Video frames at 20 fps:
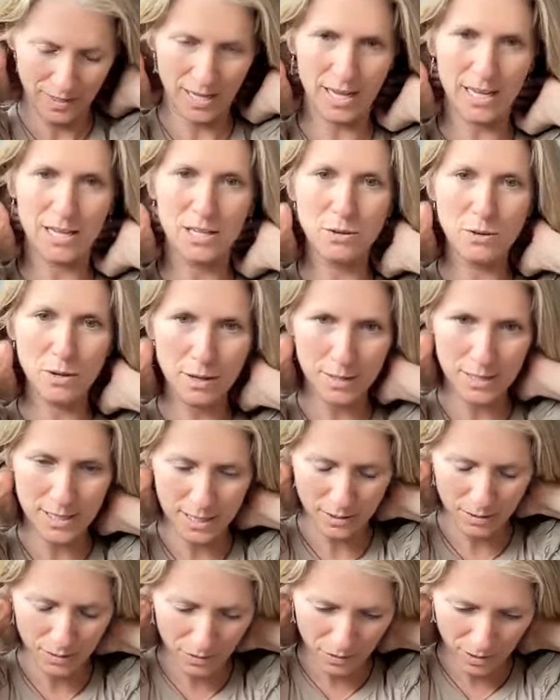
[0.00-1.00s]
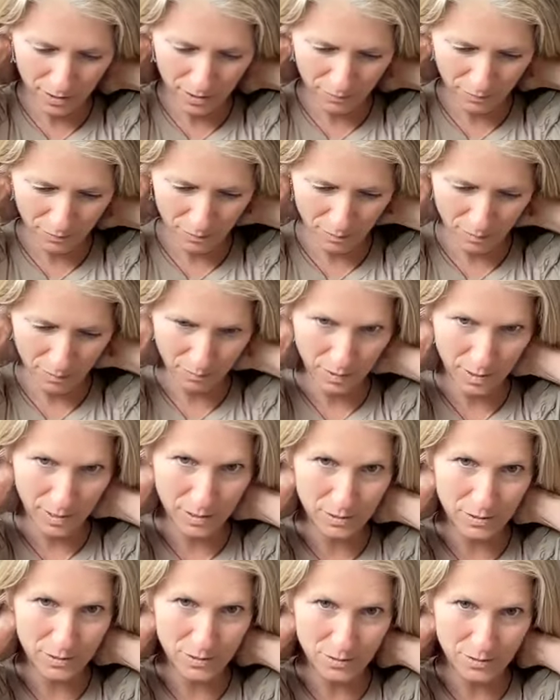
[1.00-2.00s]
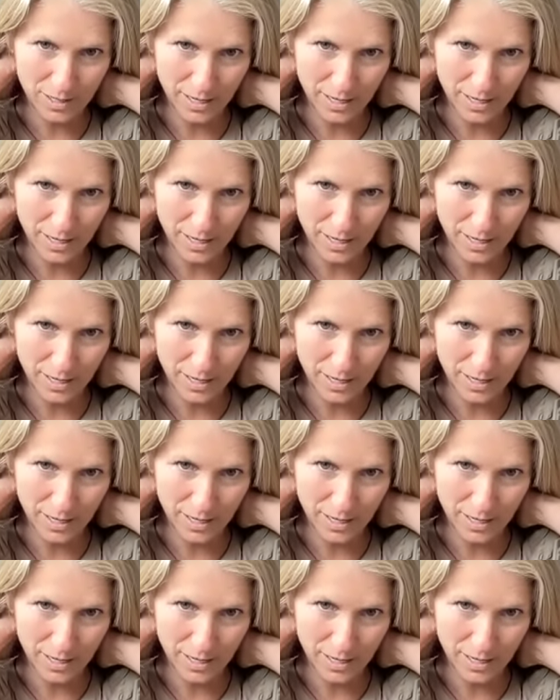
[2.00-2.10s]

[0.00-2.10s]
And you can tilt your head forward while you do